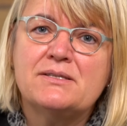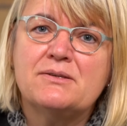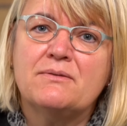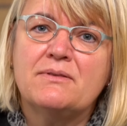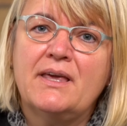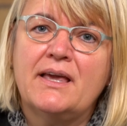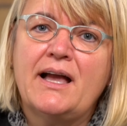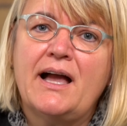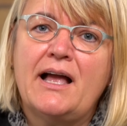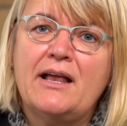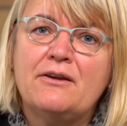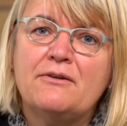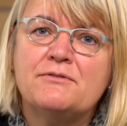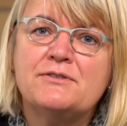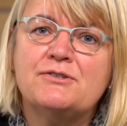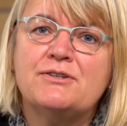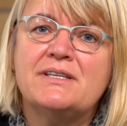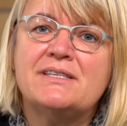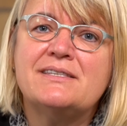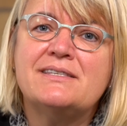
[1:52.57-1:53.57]
So they kind of
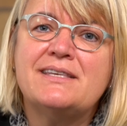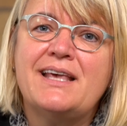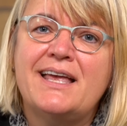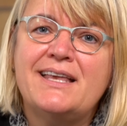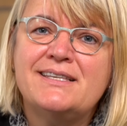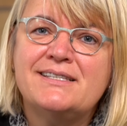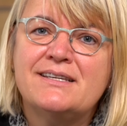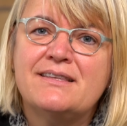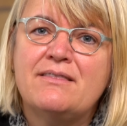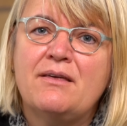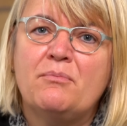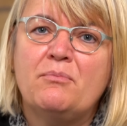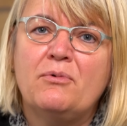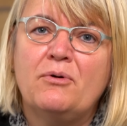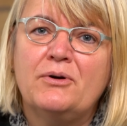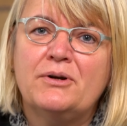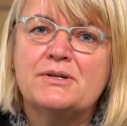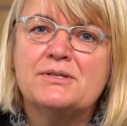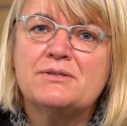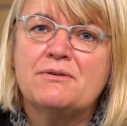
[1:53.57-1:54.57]
transcended the
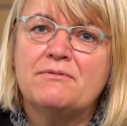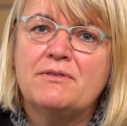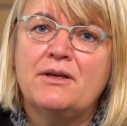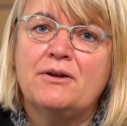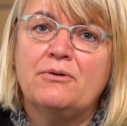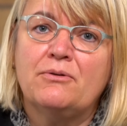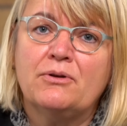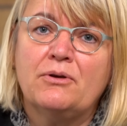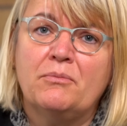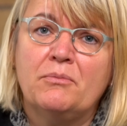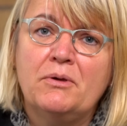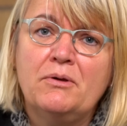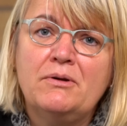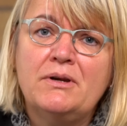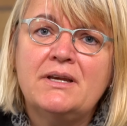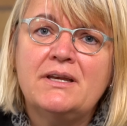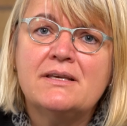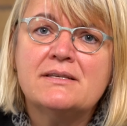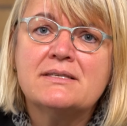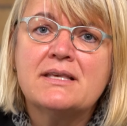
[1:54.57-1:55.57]
borders of their own
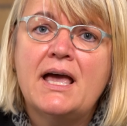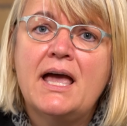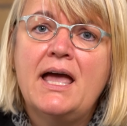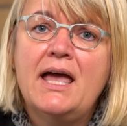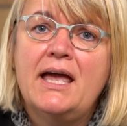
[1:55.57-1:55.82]
communities